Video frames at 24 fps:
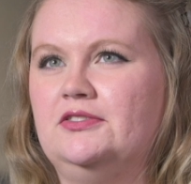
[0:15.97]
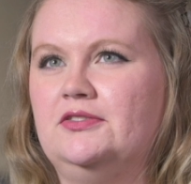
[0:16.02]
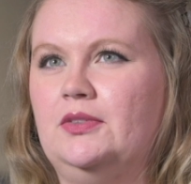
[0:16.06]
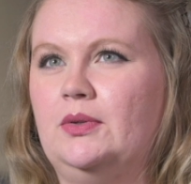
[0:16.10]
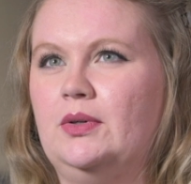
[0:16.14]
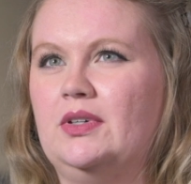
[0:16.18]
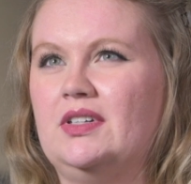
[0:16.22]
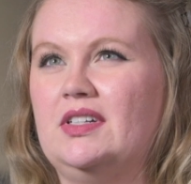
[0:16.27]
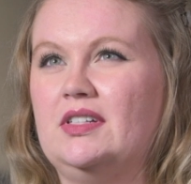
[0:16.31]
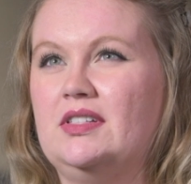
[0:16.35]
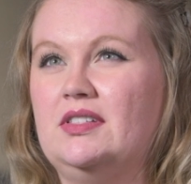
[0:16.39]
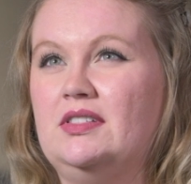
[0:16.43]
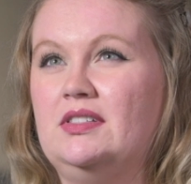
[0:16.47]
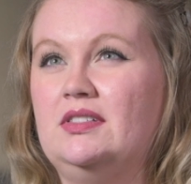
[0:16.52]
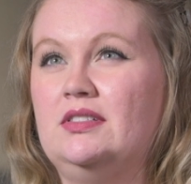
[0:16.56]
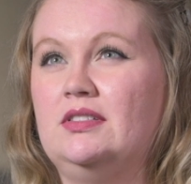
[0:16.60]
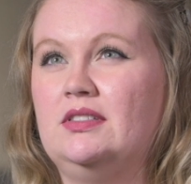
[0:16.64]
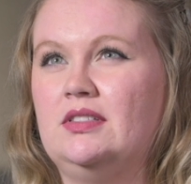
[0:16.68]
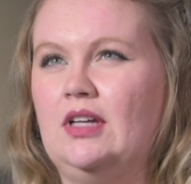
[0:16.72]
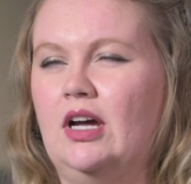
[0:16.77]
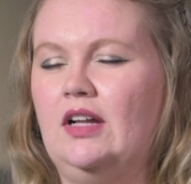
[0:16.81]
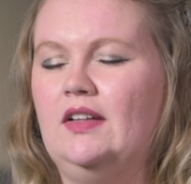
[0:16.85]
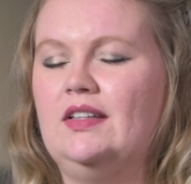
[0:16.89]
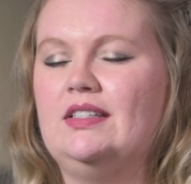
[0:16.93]
for a
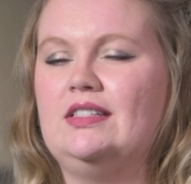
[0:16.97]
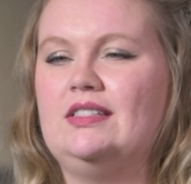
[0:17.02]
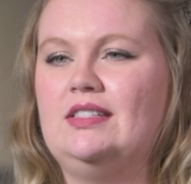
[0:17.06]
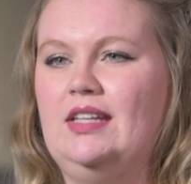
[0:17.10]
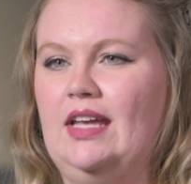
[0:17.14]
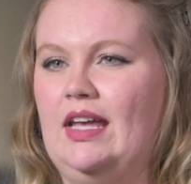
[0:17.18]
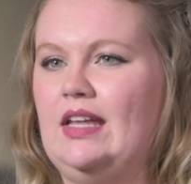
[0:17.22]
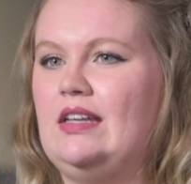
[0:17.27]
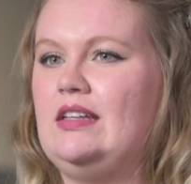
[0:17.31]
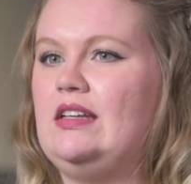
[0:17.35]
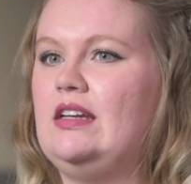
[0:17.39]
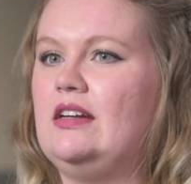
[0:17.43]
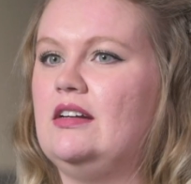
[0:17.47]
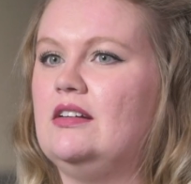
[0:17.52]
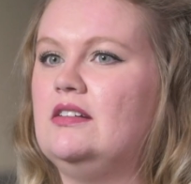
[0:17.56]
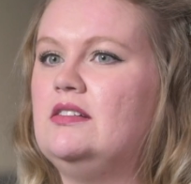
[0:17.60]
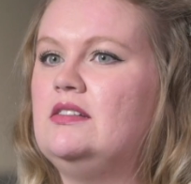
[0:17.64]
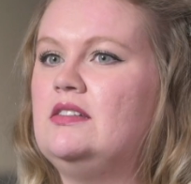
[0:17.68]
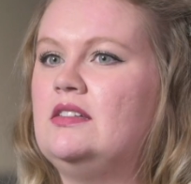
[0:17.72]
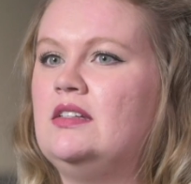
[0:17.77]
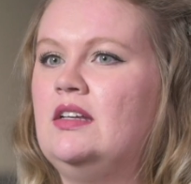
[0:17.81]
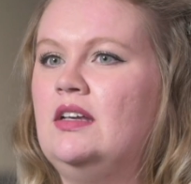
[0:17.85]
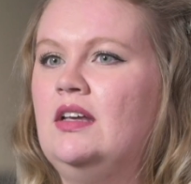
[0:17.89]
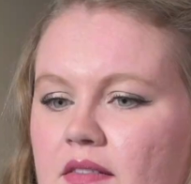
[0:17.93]
solid 10
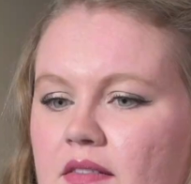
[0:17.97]
years.